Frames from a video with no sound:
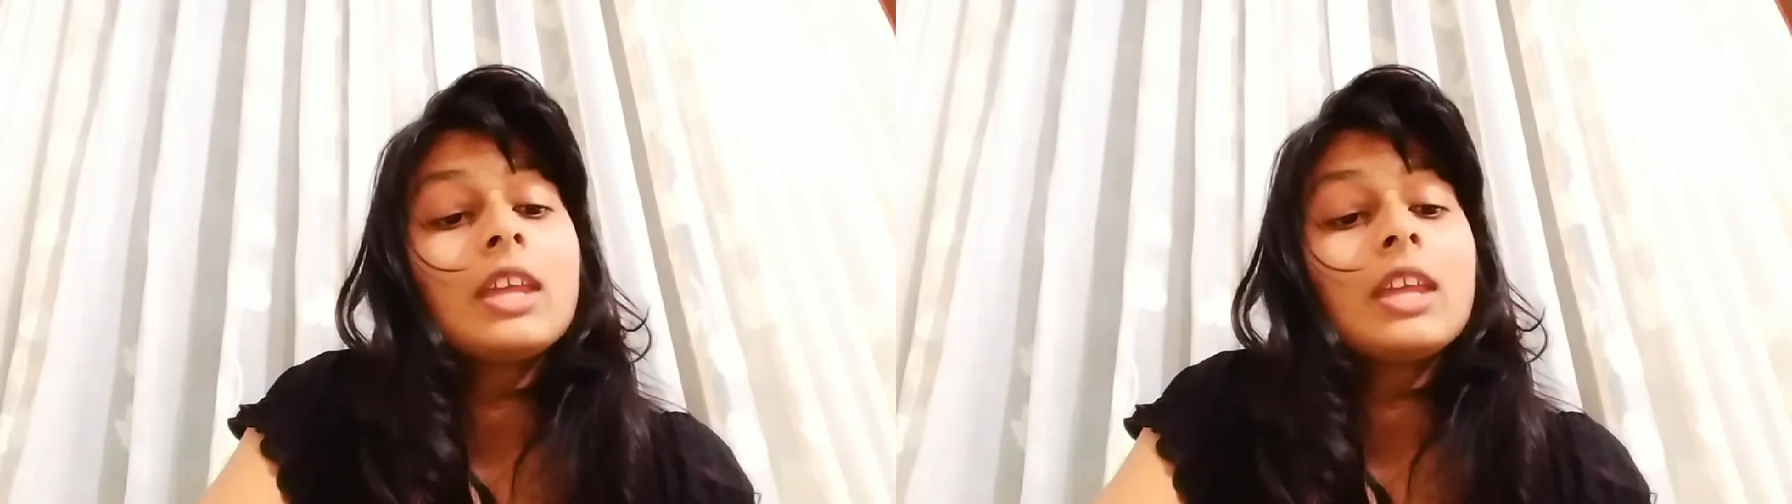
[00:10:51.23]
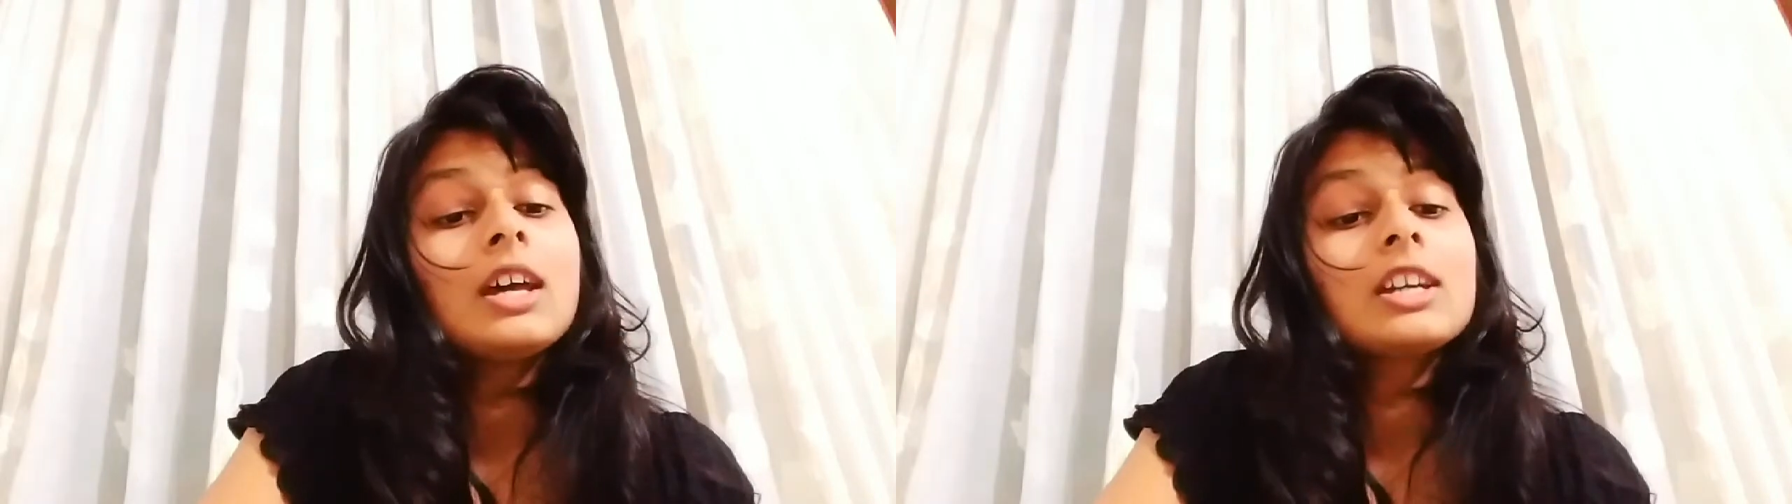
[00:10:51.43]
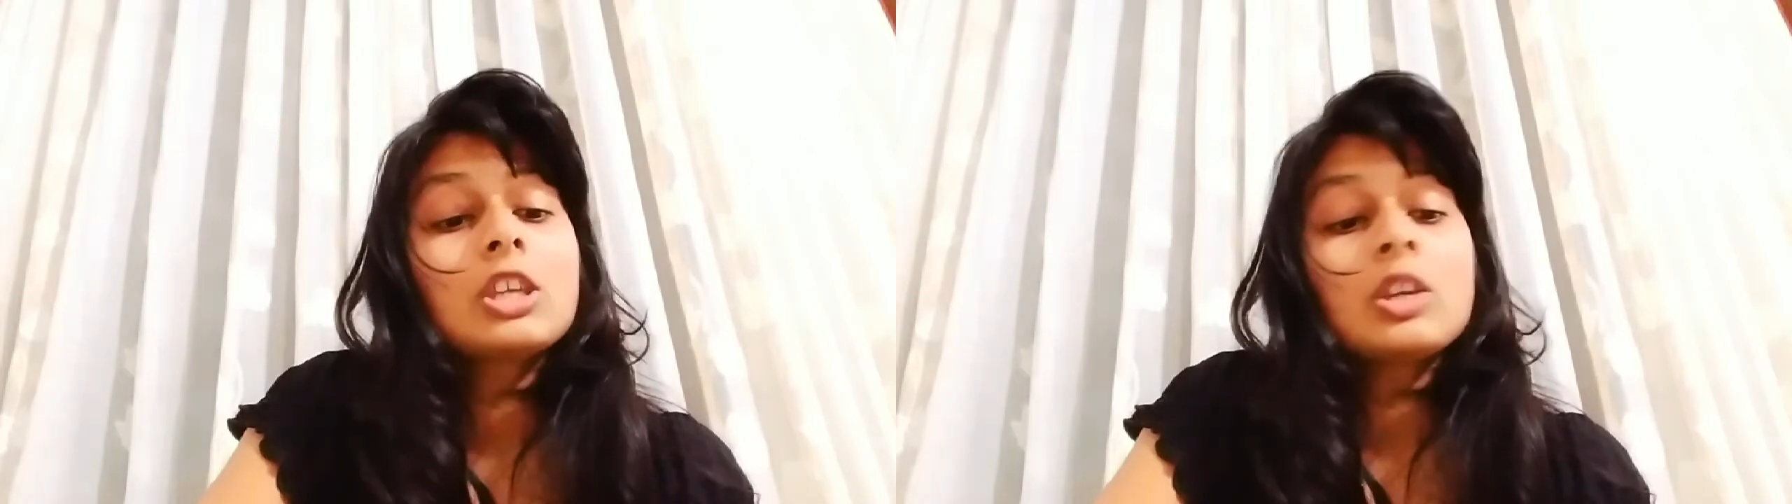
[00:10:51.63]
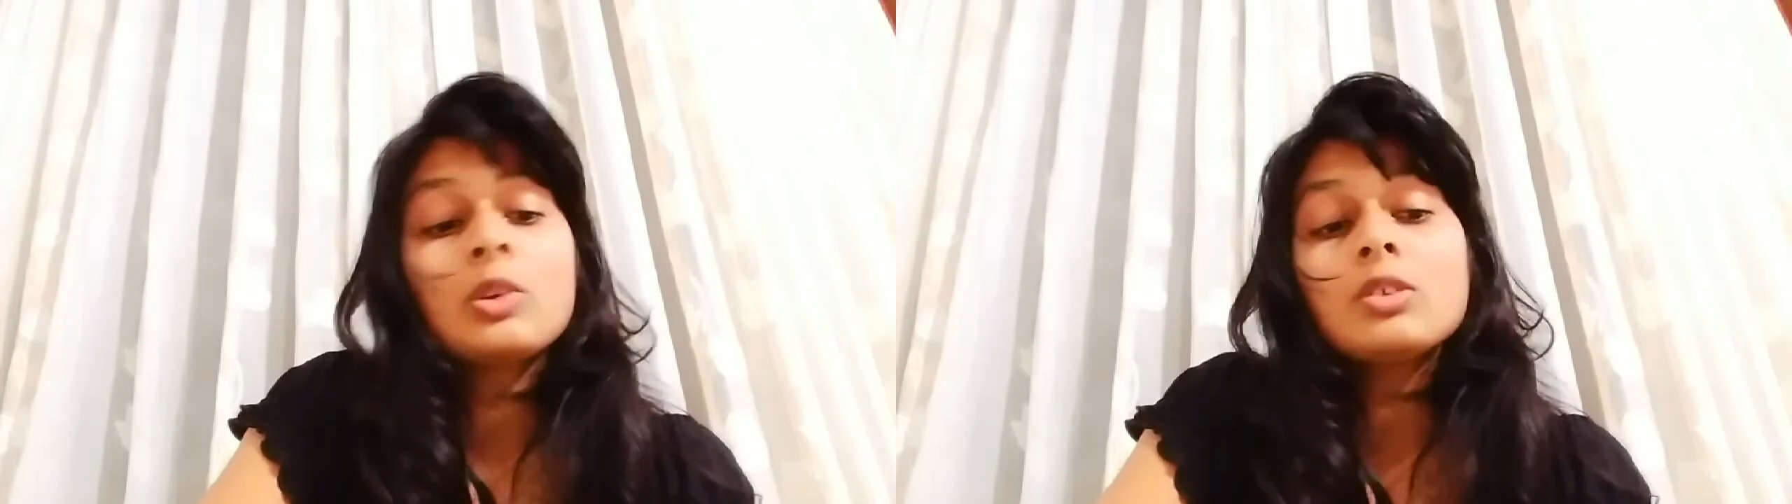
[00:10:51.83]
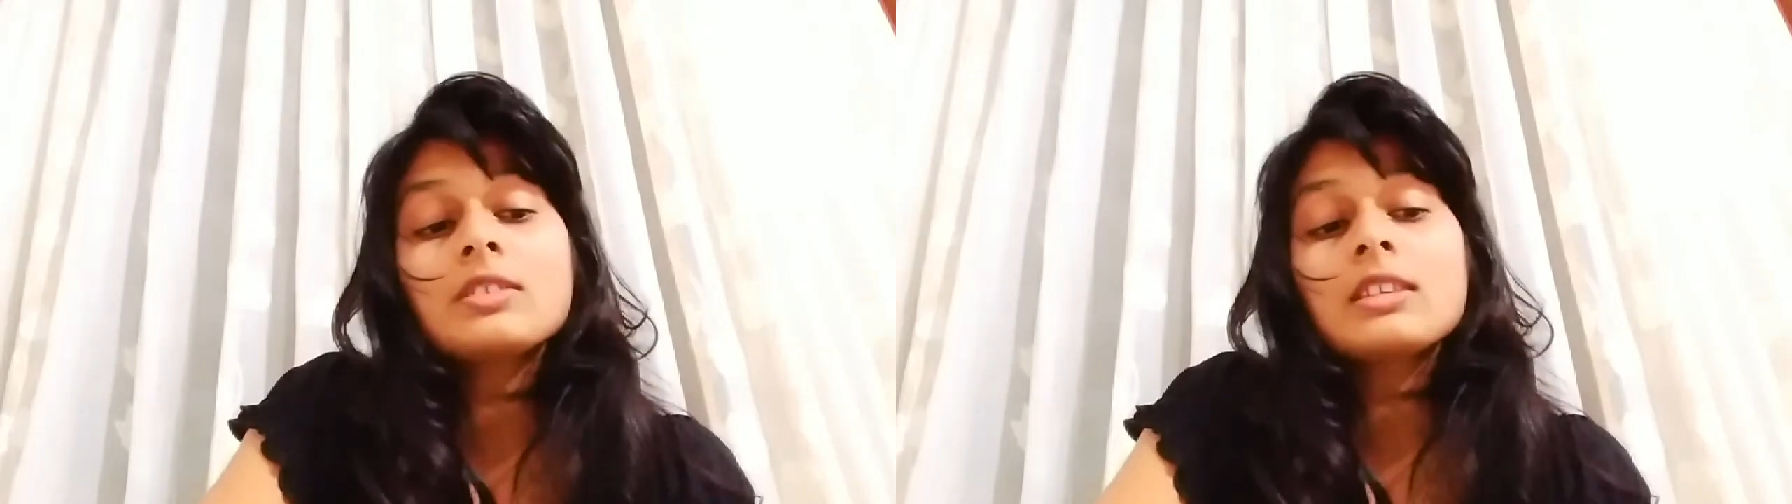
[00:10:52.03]
that
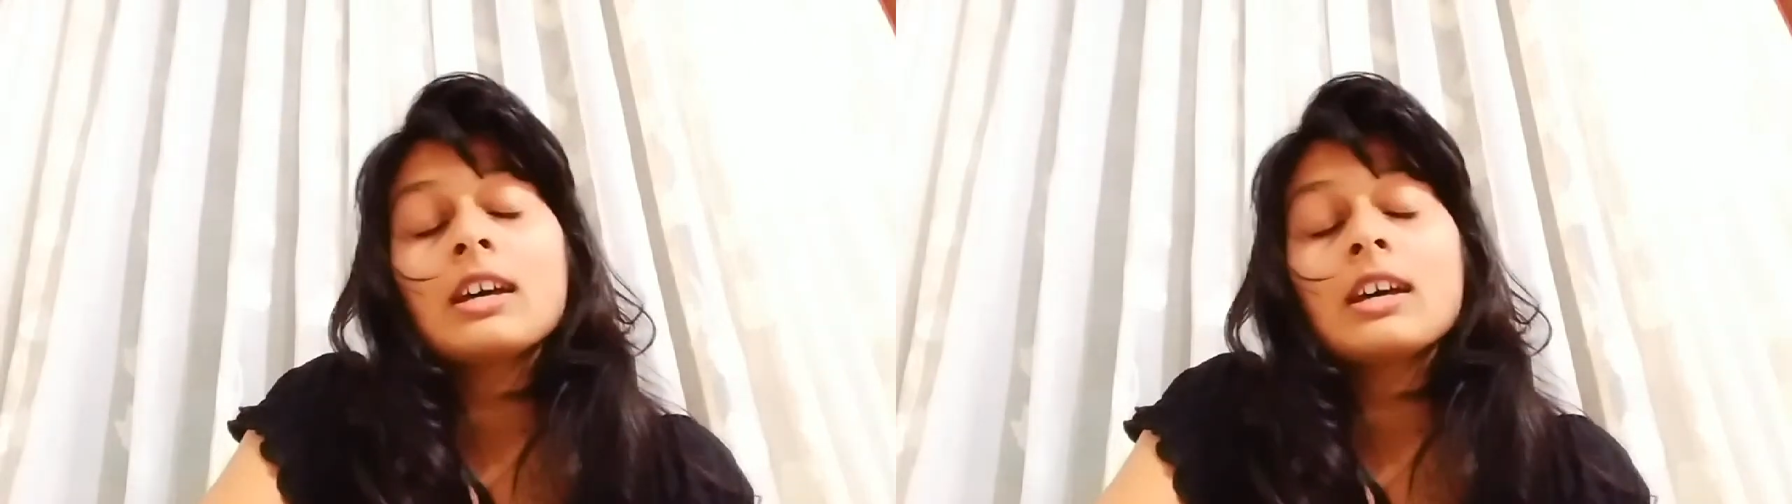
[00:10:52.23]
accused